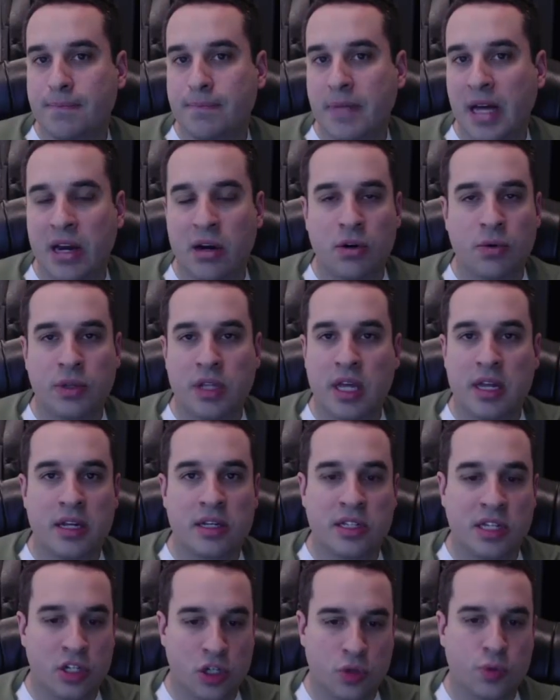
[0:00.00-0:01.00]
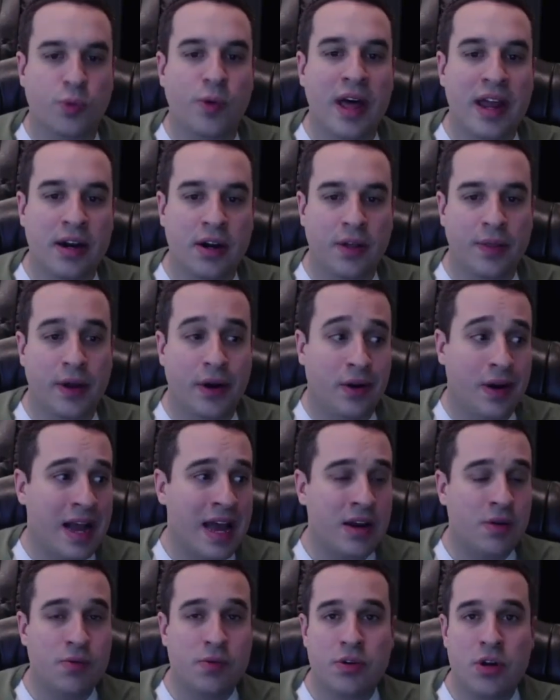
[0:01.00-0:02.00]
I don't know what that is. I just read it on there. I
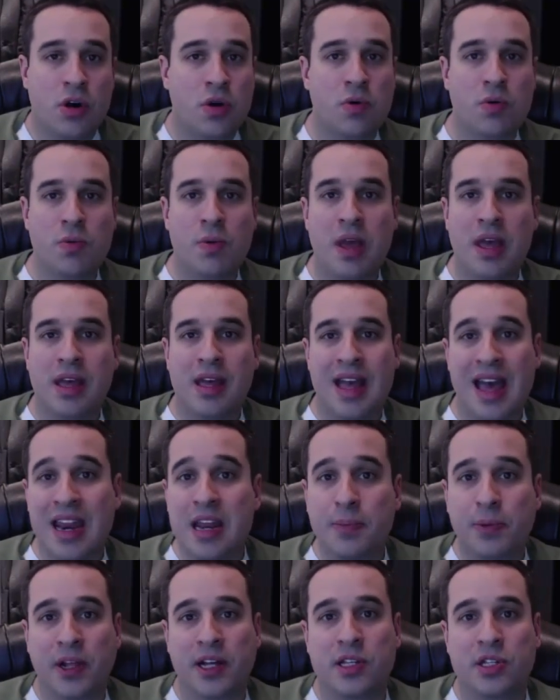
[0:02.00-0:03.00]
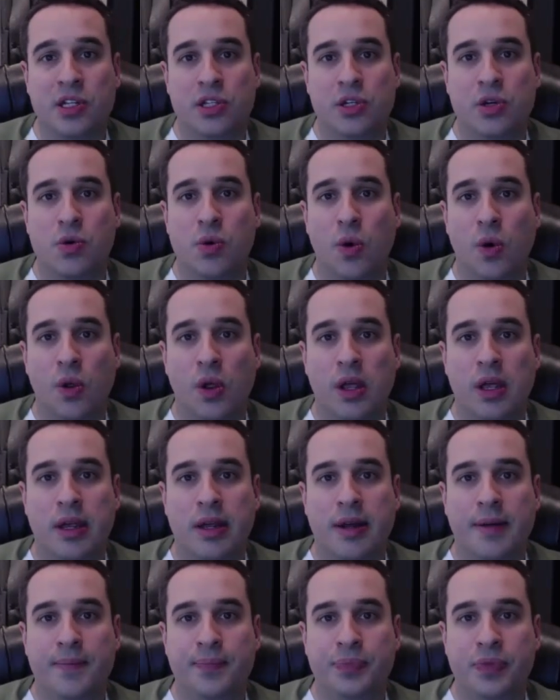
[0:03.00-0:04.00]
don't know any place that's cool.
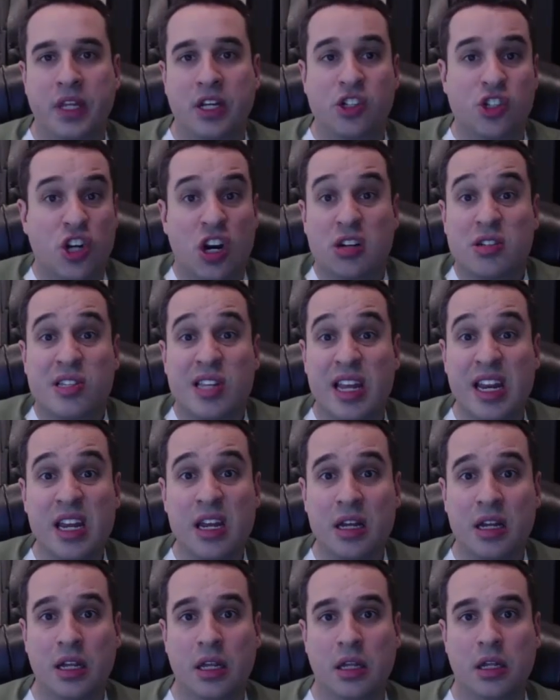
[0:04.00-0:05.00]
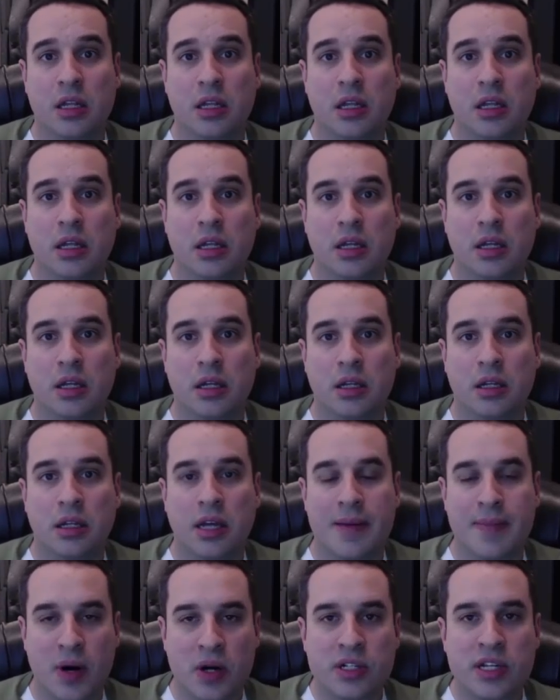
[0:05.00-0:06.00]
Shark City?
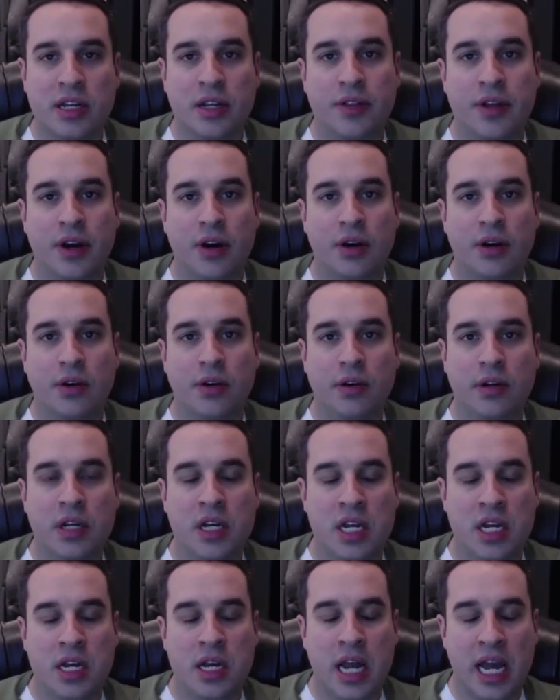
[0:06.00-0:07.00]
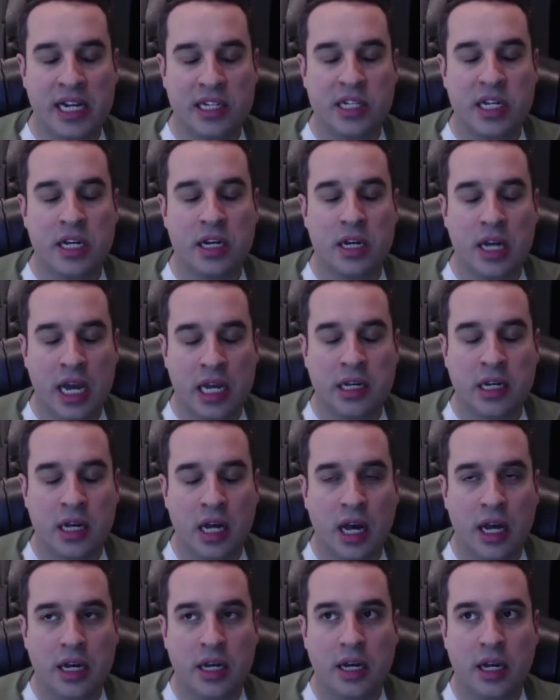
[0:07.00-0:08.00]
I bartended there in
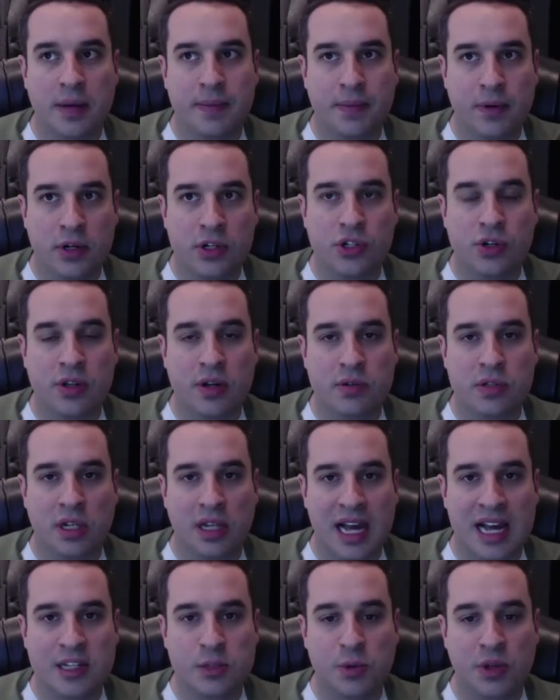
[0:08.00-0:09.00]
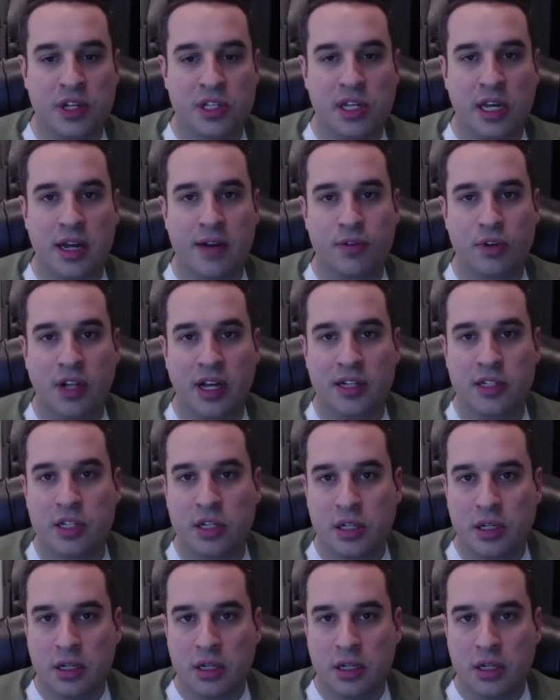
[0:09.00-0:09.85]
1999. I'm pretty sure that was the last place I ever liked